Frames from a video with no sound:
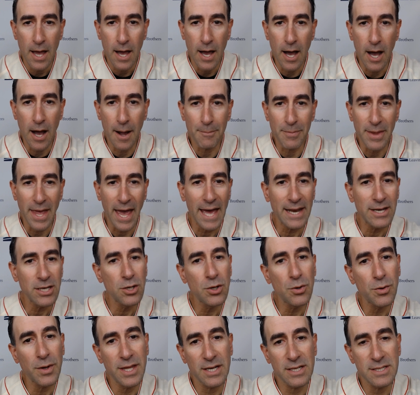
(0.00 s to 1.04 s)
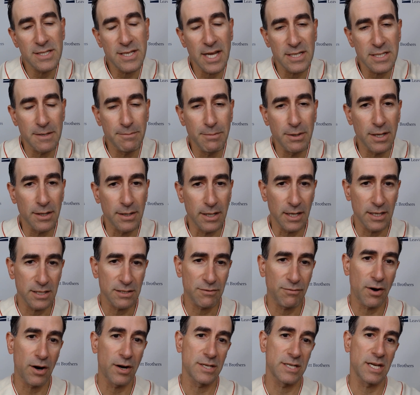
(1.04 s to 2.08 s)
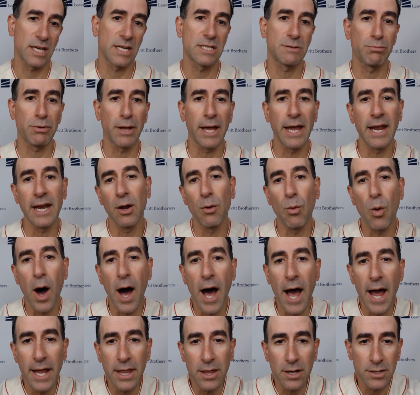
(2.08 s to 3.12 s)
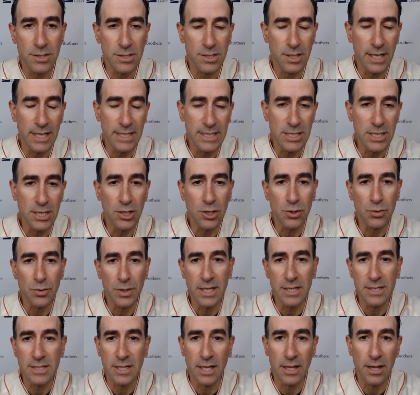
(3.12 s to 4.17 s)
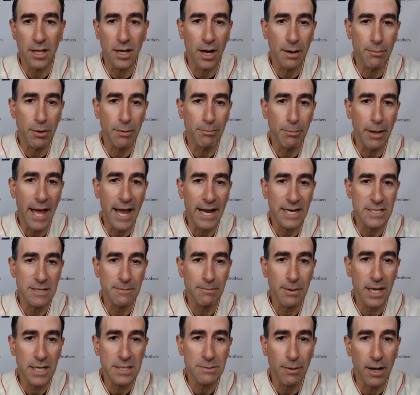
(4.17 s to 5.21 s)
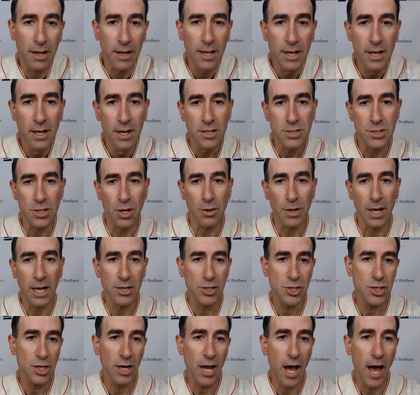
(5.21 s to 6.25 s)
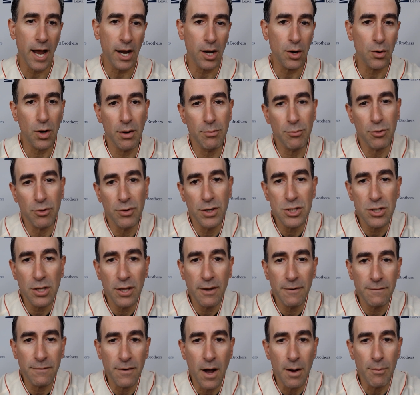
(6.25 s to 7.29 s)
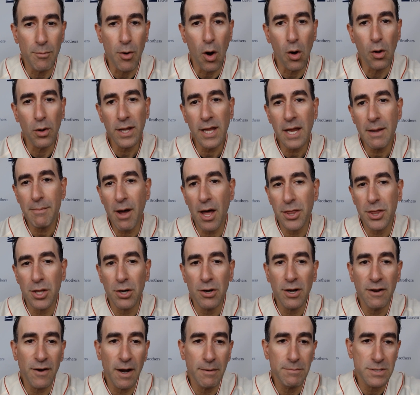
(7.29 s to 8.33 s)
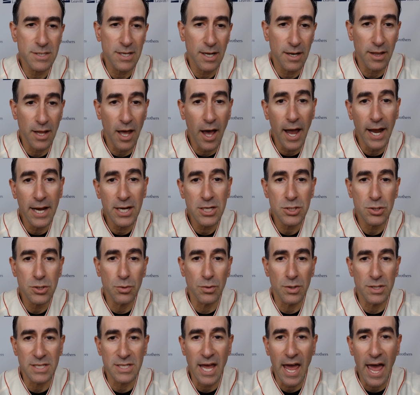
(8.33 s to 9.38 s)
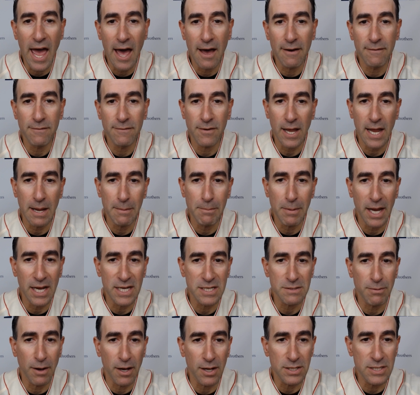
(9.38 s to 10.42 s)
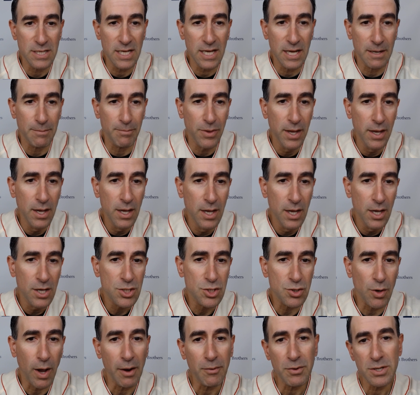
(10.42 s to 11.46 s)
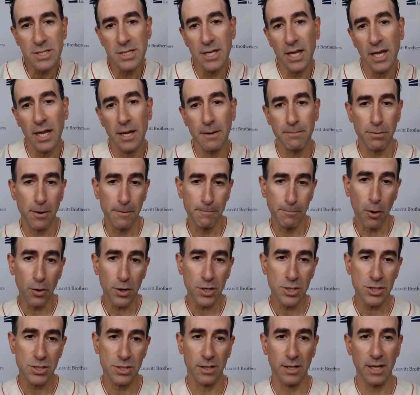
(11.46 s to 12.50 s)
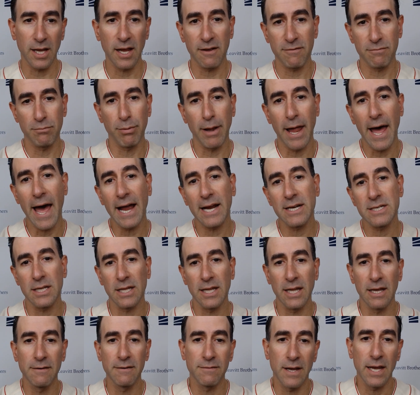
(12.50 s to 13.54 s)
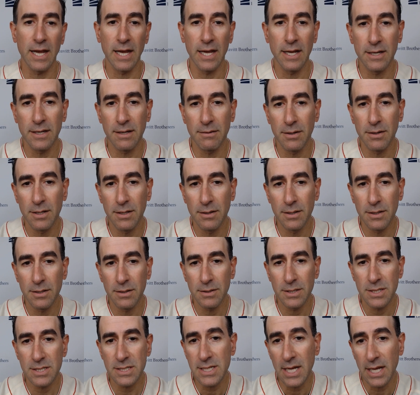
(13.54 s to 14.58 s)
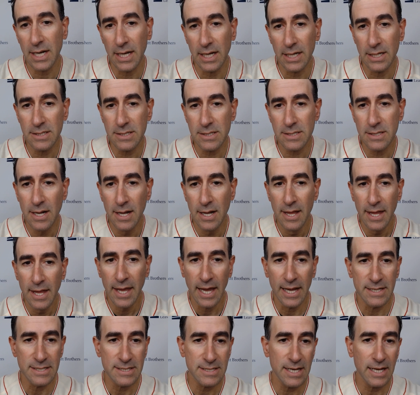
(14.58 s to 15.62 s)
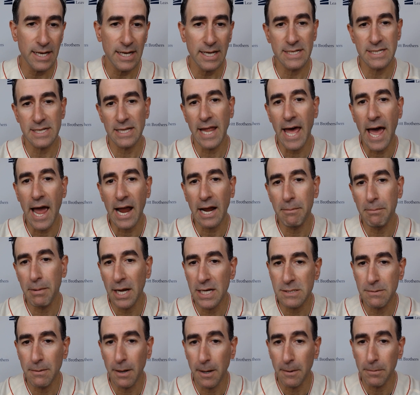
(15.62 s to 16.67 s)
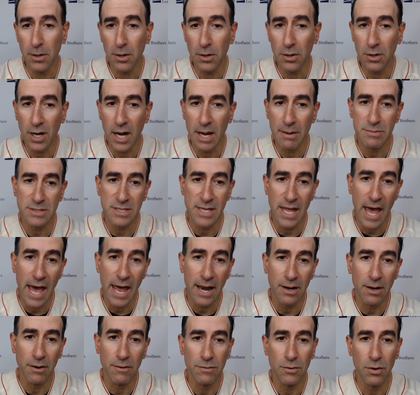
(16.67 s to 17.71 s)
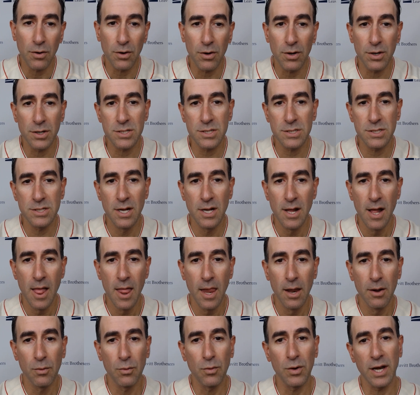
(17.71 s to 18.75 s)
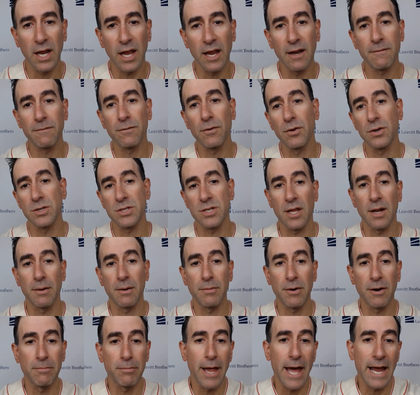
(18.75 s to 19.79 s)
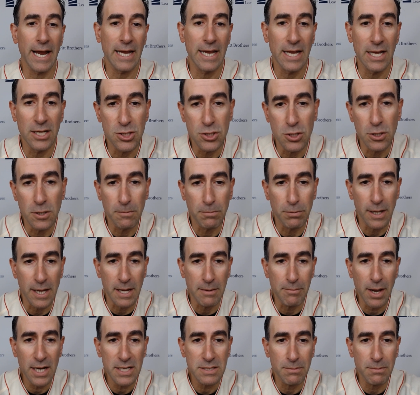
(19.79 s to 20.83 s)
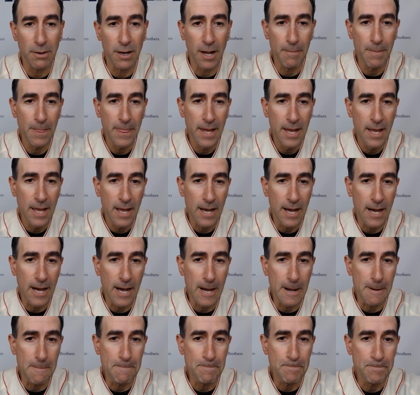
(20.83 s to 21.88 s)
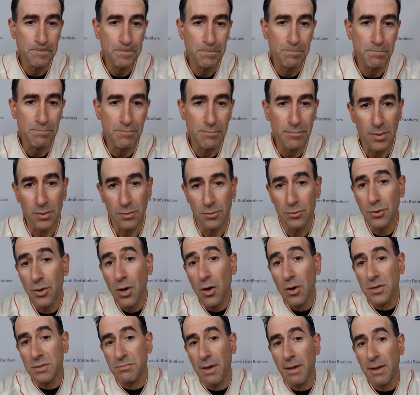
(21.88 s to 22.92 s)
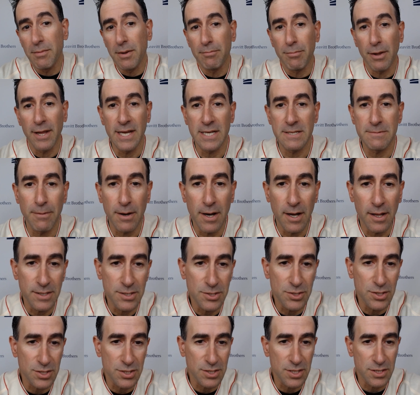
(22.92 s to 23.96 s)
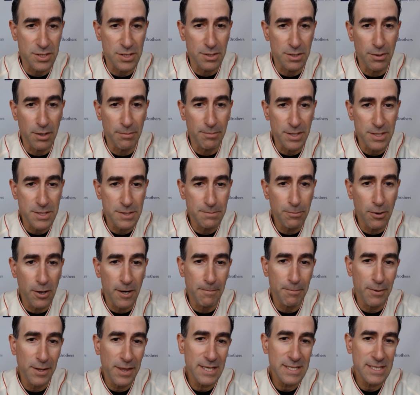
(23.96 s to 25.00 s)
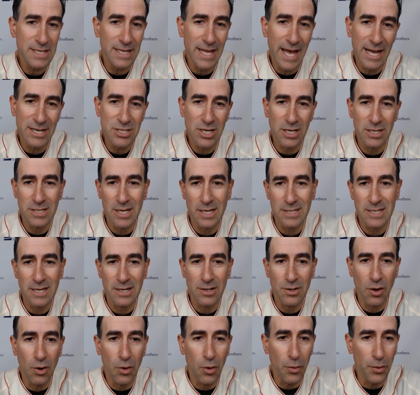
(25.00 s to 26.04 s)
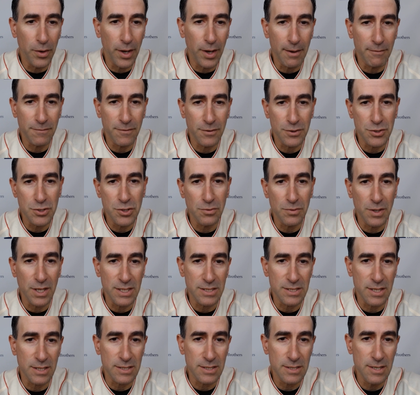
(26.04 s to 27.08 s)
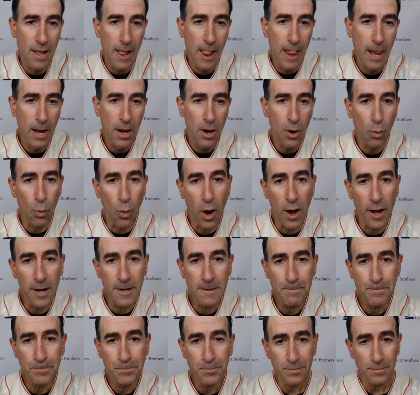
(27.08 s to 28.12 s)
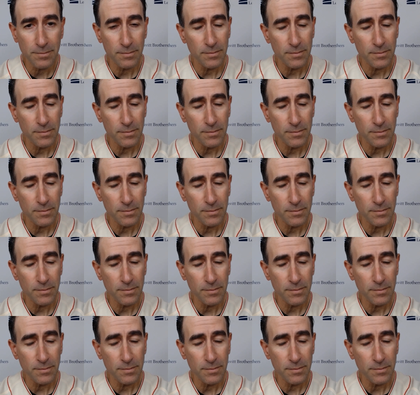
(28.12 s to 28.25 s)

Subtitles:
had to do with accessibility as far as explaining why there's a decrease in the number of blacks in baseball. So in Chicago, where I'm originally from, only about 35% of the high schools have a baseball team. So I was thinking proportionally, if blacks live in cities and cities lack baseball programs, that of course would influence the number of black kids who play baseball. Who knows, maybe baseball is just a suburban sport, but this logic doesn't hold up for two reasons. One,